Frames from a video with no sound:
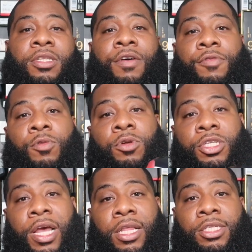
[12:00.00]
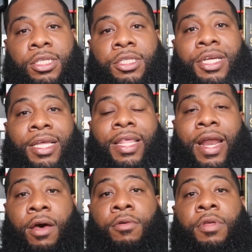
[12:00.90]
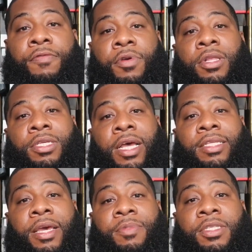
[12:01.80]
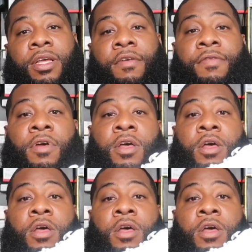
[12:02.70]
stuff. We're doing challenges. Check that out if you're into that type of stuff.